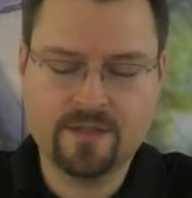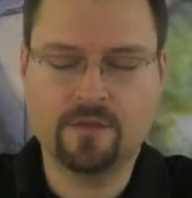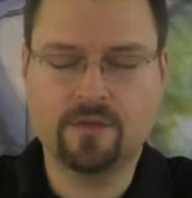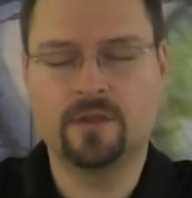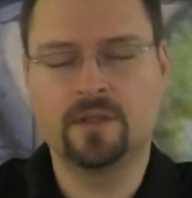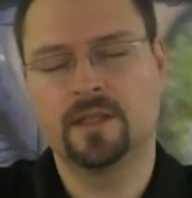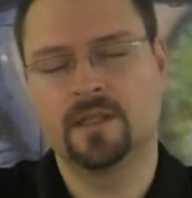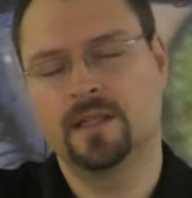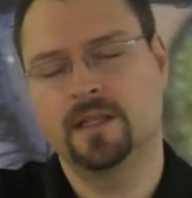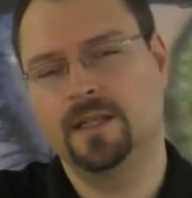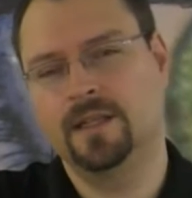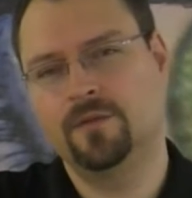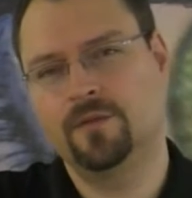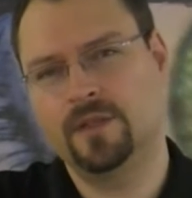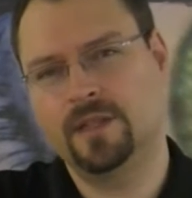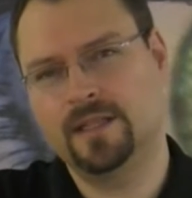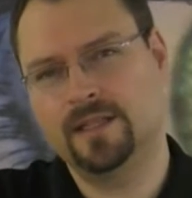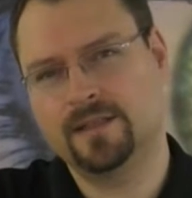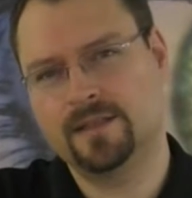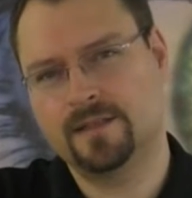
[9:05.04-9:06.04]
your
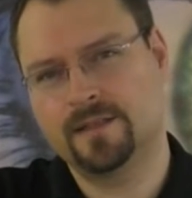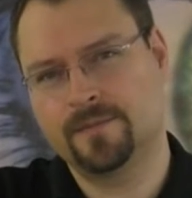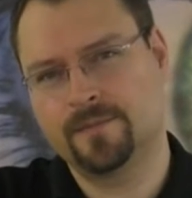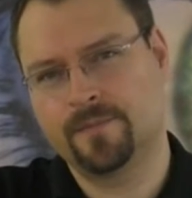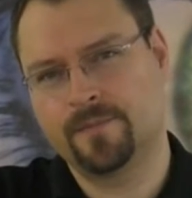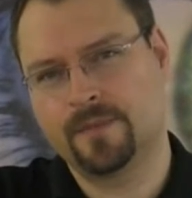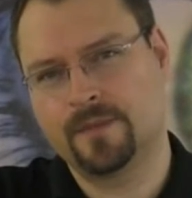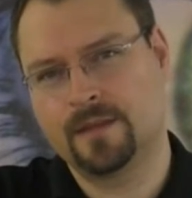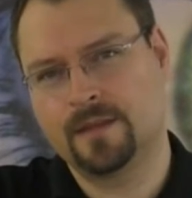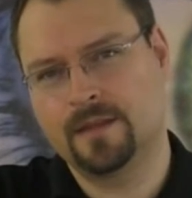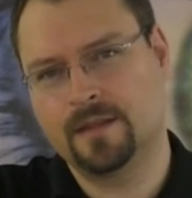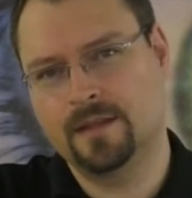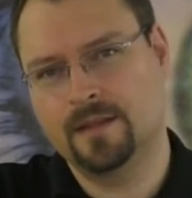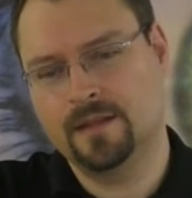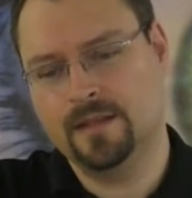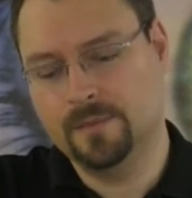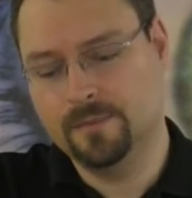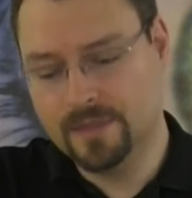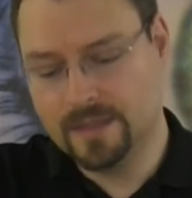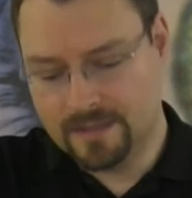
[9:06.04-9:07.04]
influence
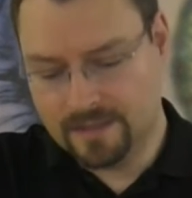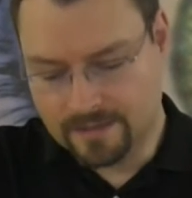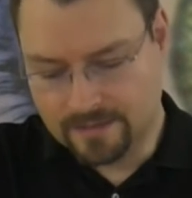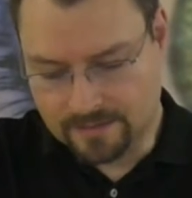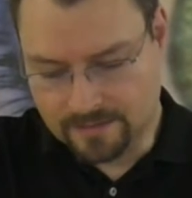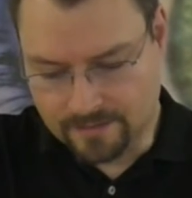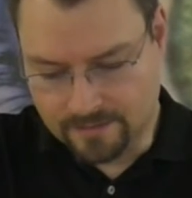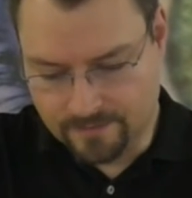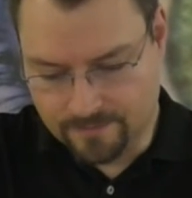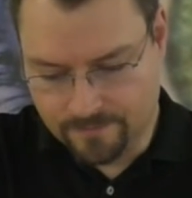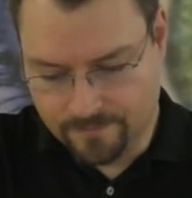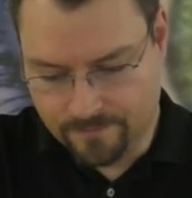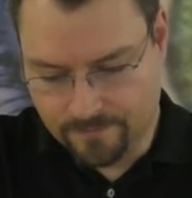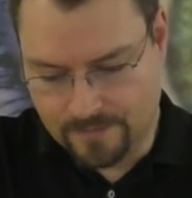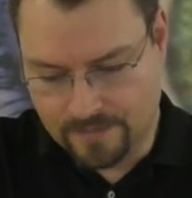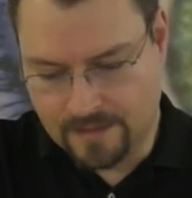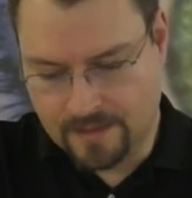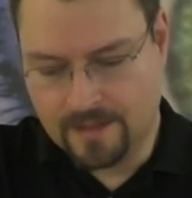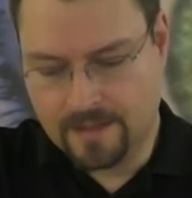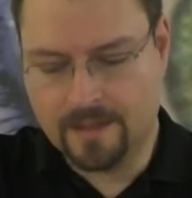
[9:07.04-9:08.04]
immediately.
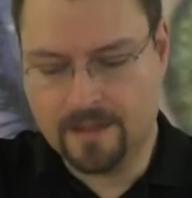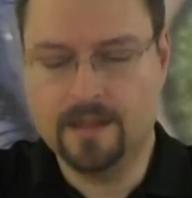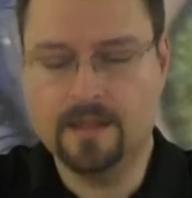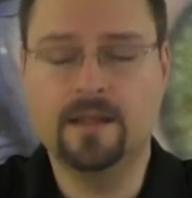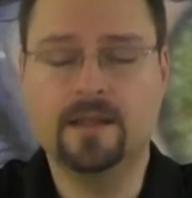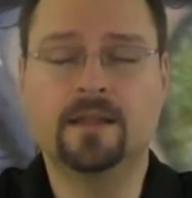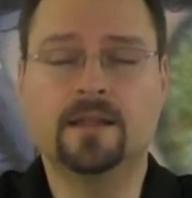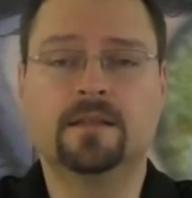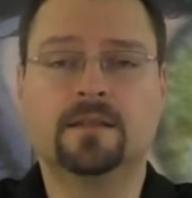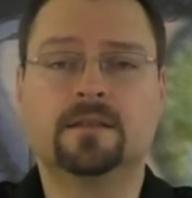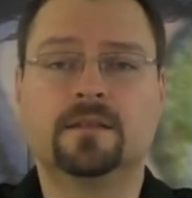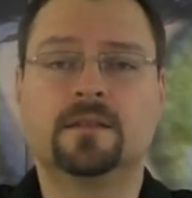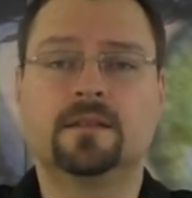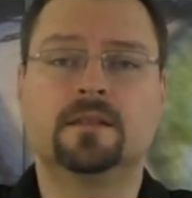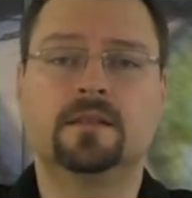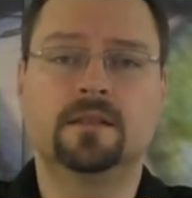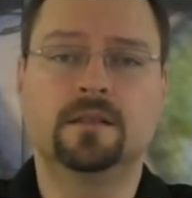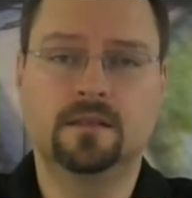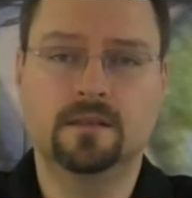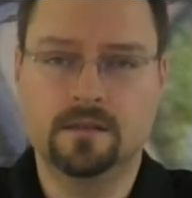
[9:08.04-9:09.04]
And
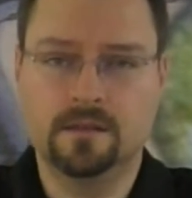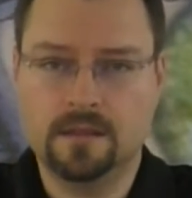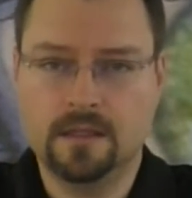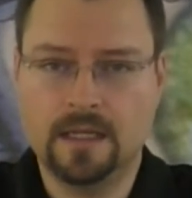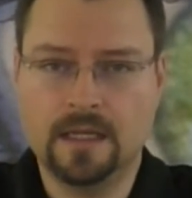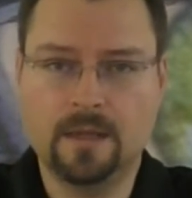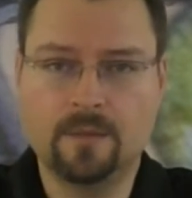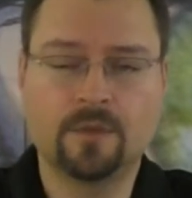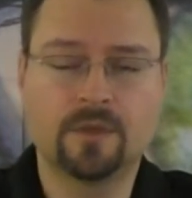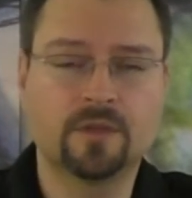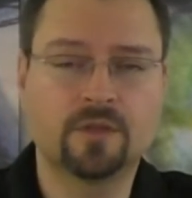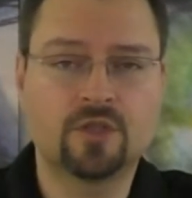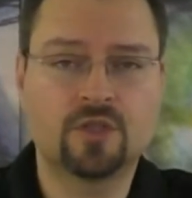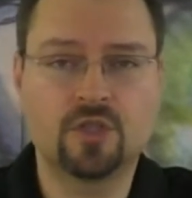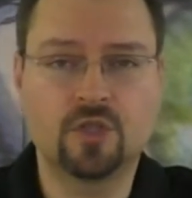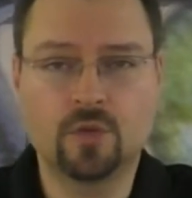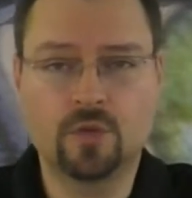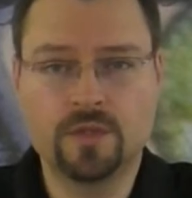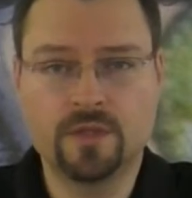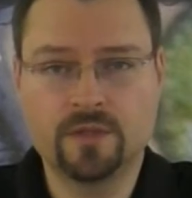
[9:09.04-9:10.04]
I'm going to
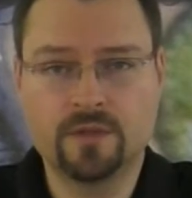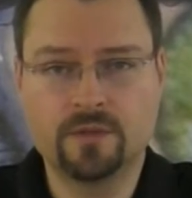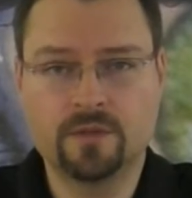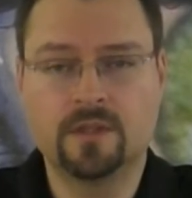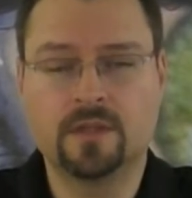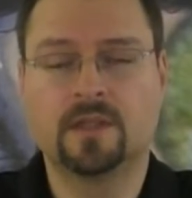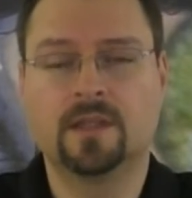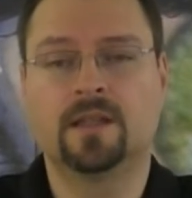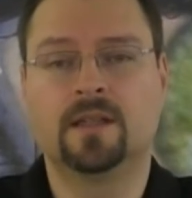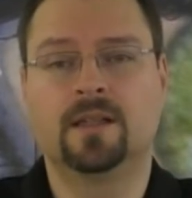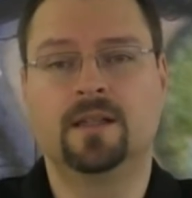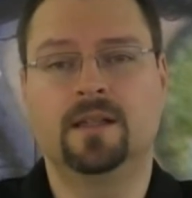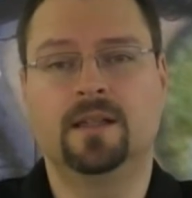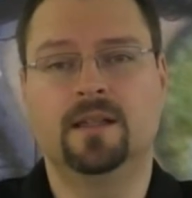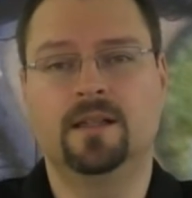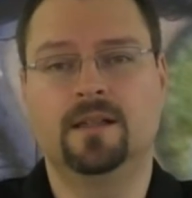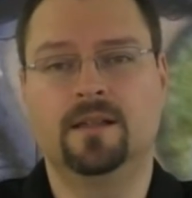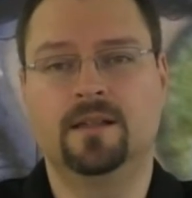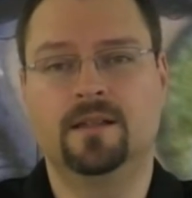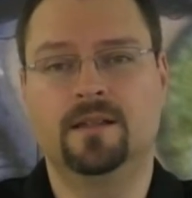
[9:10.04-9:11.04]
show you
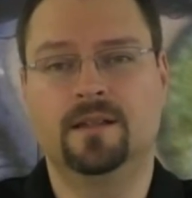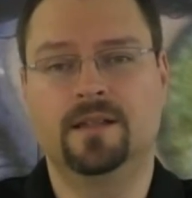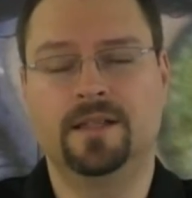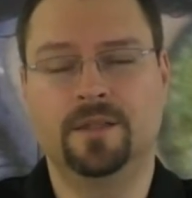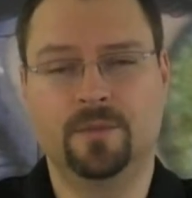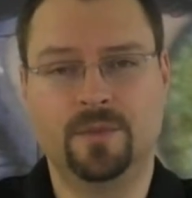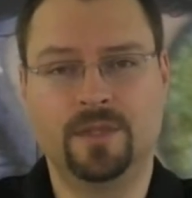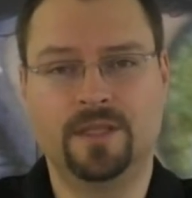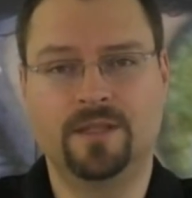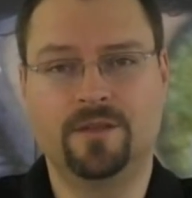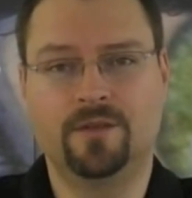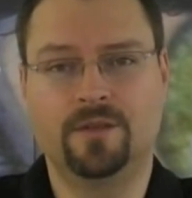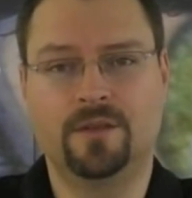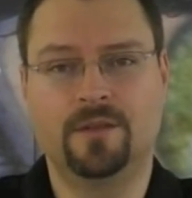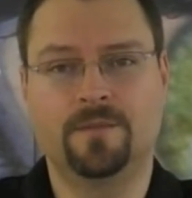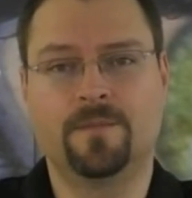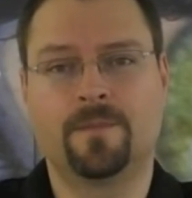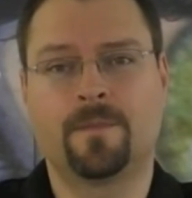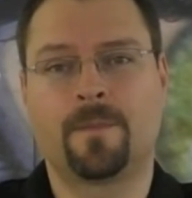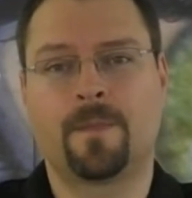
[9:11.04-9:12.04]
in the
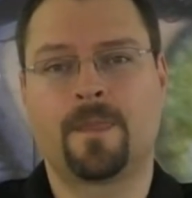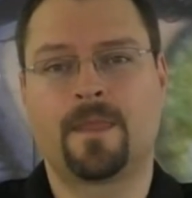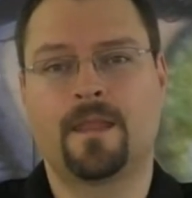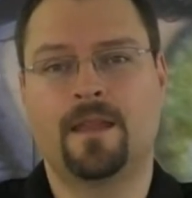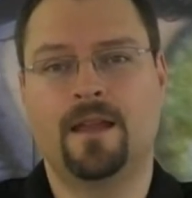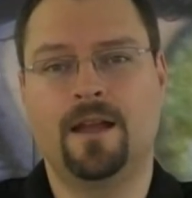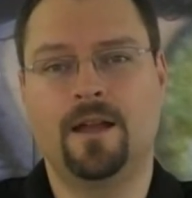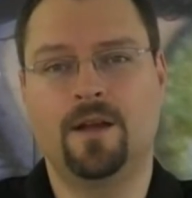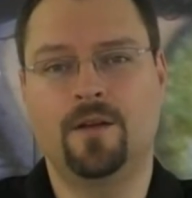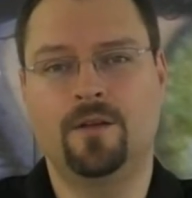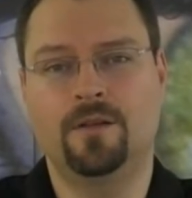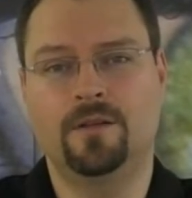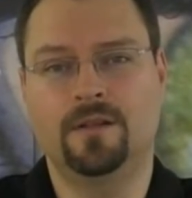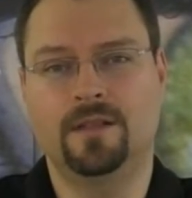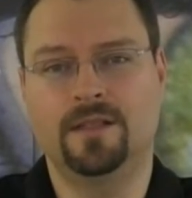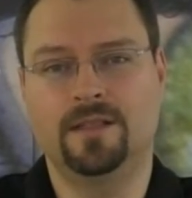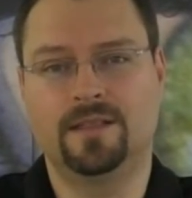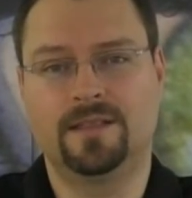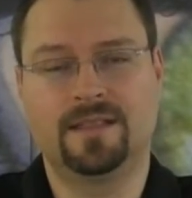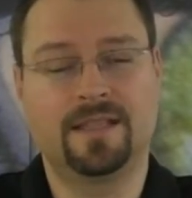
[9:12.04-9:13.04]
video how
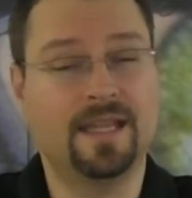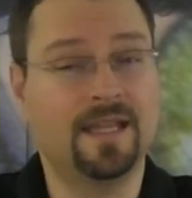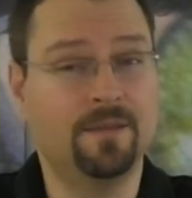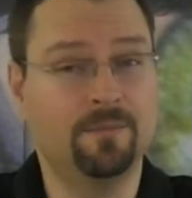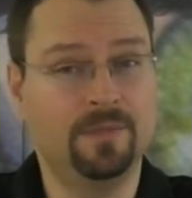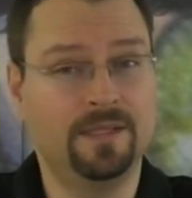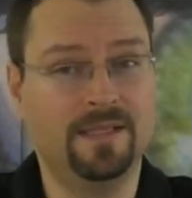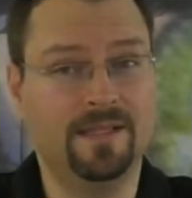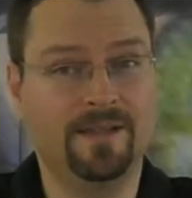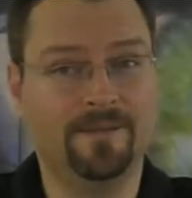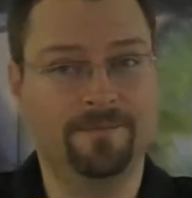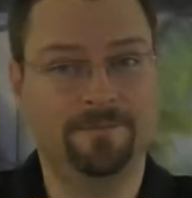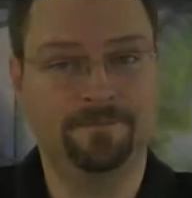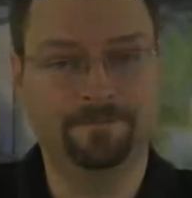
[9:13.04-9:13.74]
it can be done.